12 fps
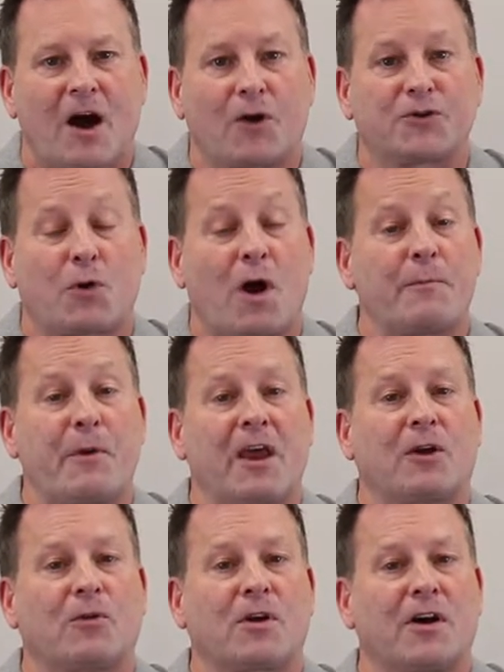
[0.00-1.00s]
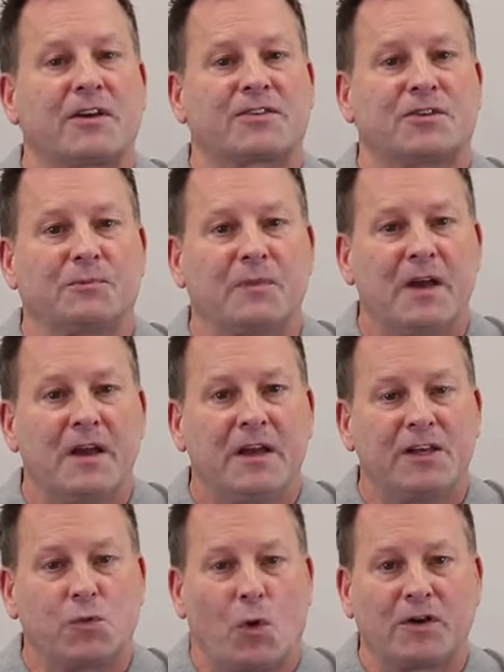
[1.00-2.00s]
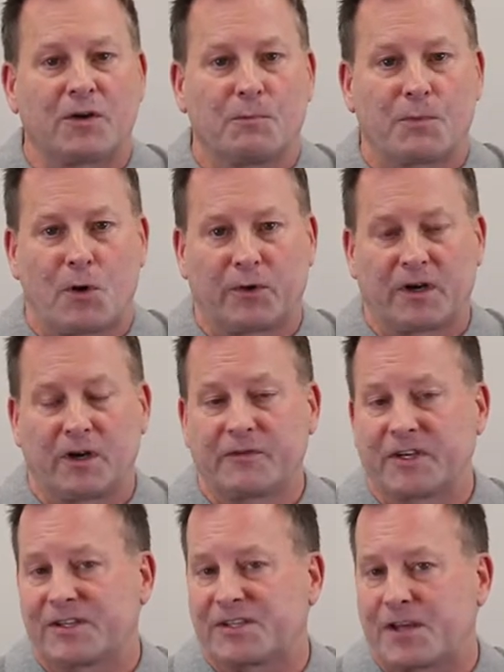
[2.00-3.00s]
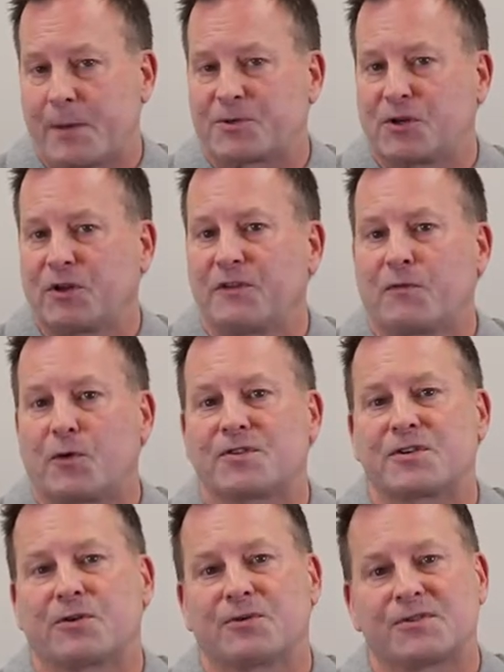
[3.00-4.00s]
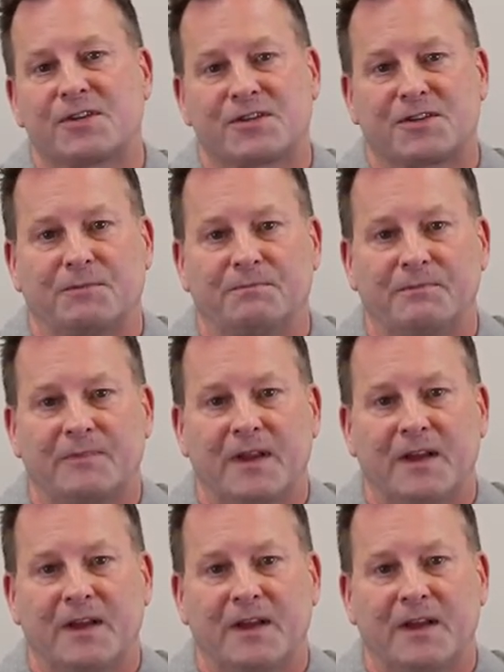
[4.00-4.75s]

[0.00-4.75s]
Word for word: Our tri-panel custom is one component of an exceptionally versatile system.